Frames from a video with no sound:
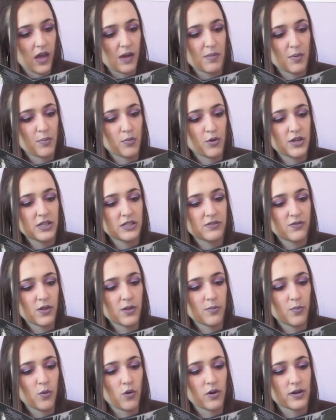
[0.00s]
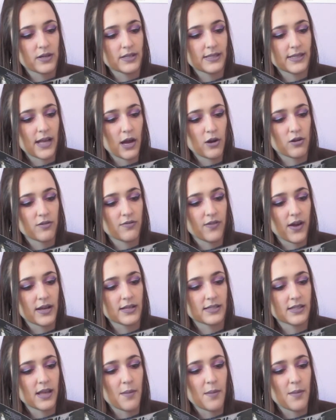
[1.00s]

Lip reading: I'm a priest for the poorest, sacrifice